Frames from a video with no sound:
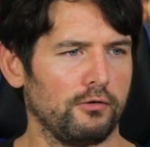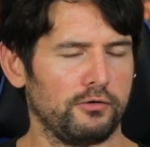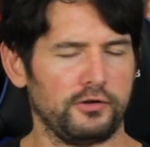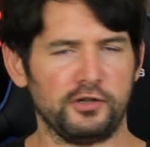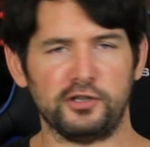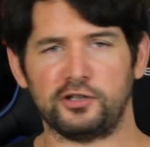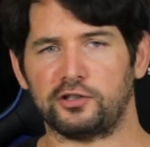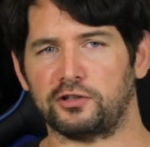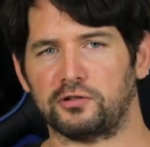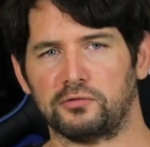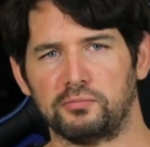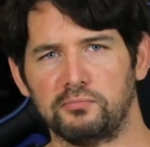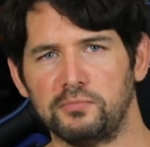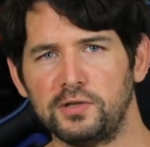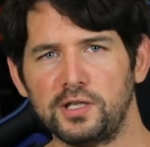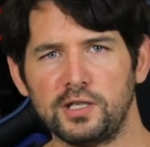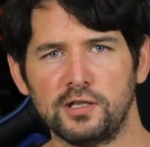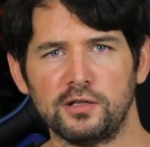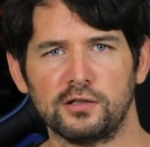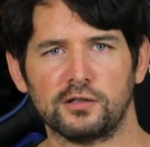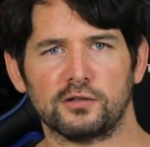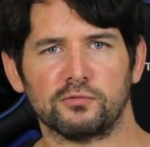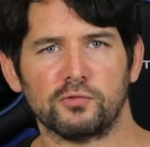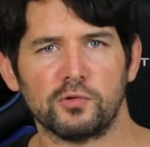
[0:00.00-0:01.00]
this
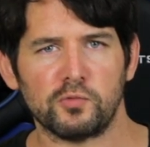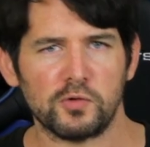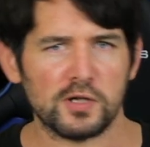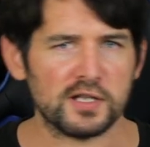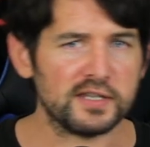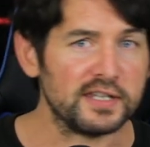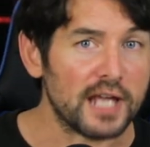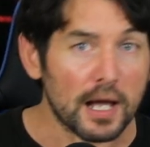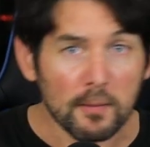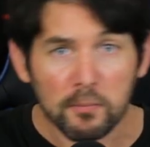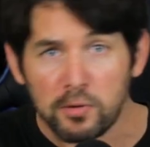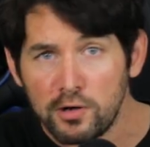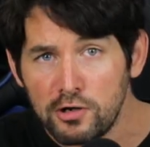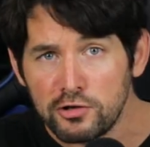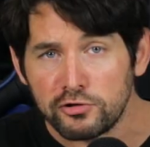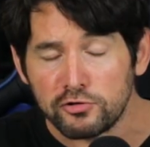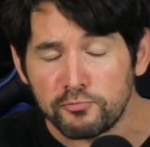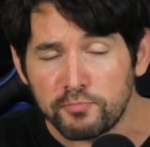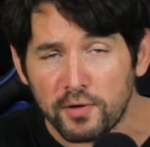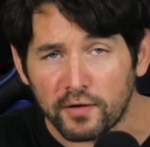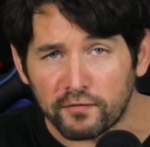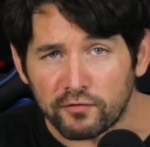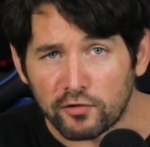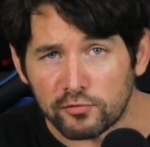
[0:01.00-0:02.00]
means we will double
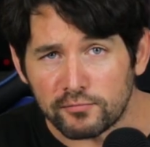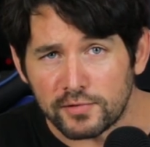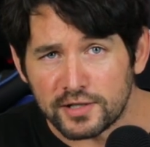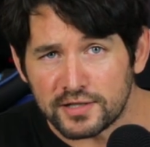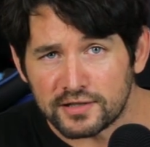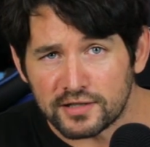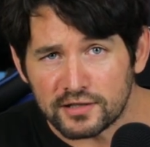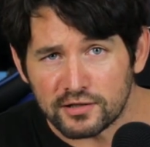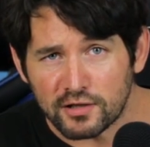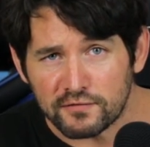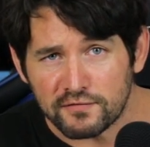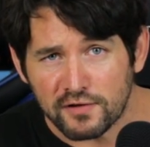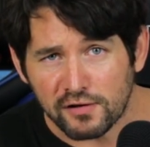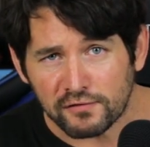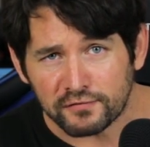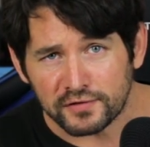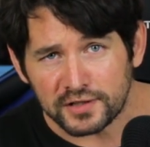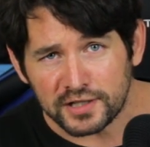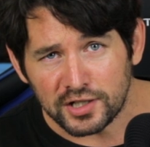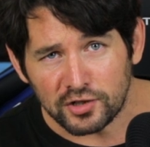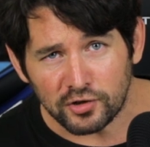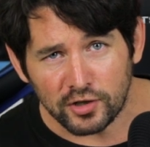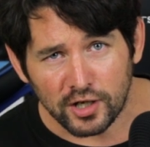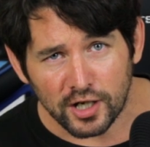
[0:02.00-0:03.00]
the performances of our
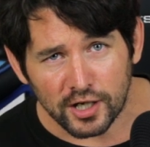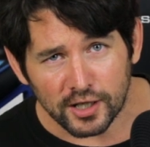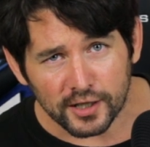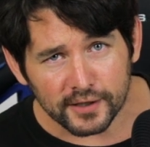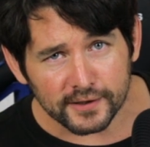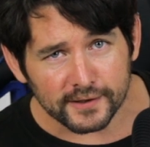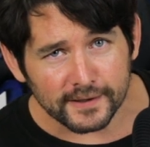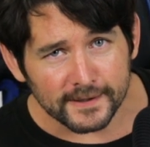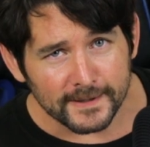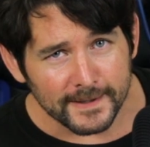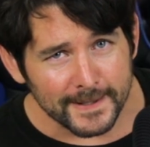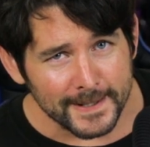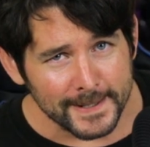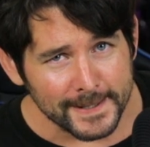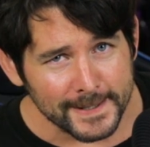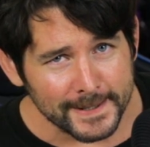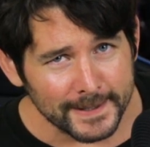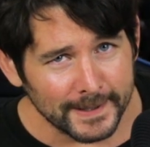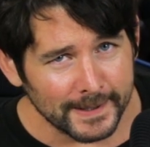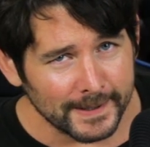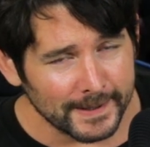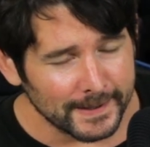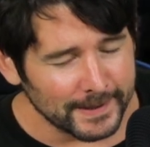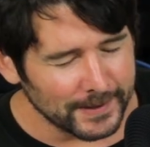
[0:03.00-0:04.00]
video card.
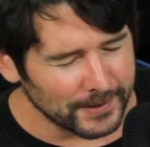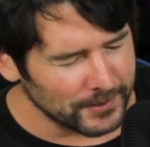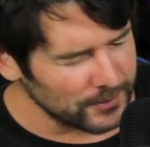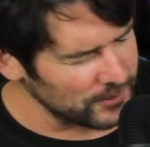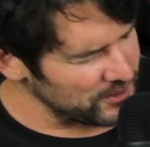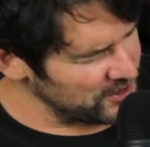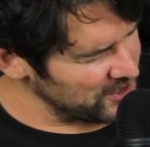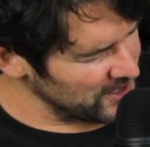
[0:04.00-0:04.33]
Oh